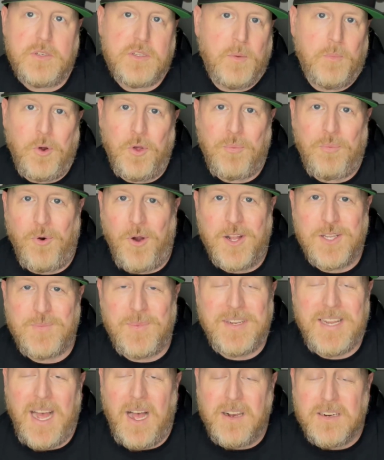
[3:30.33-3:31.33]
they're both bronze
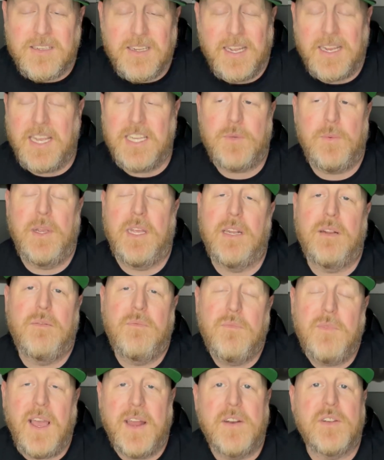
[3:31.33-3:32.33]
metallics, and I guess we could
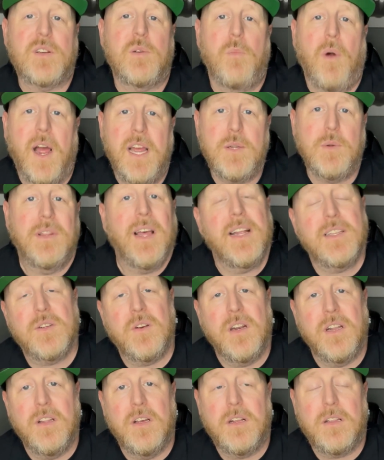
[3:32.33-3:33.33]
kind of surmise what that's
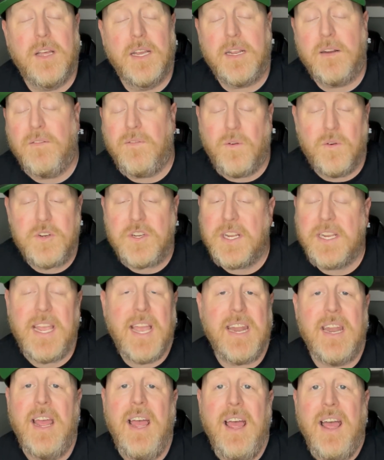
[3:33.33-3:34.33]
going to look like. Unfortunately,
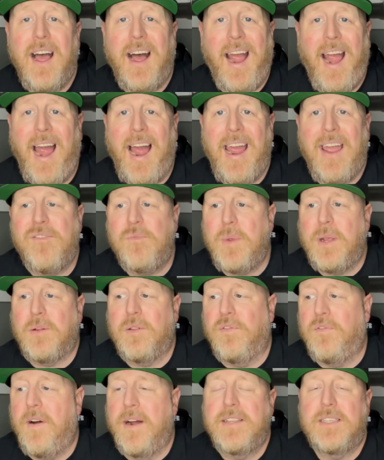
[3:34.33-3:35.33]
again, I haven't been able
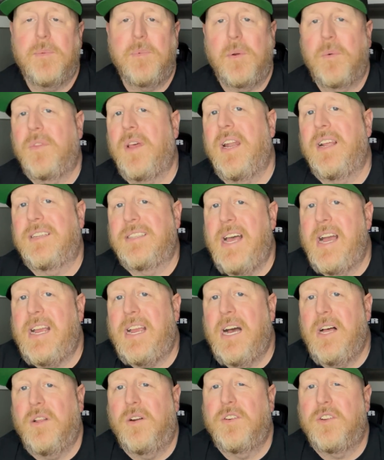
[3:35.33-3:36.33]
to find something with that exact
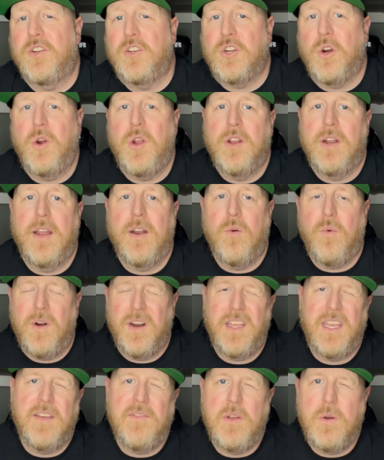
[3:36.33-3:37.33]
color to show you, and I don't
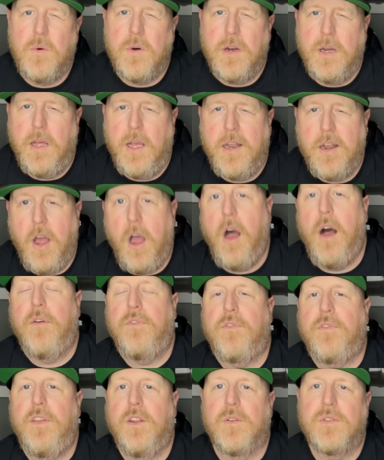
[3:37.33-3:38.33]
want to give you an
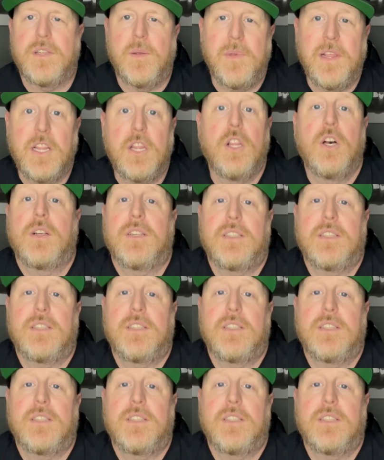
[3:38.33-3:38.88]
off, something that looks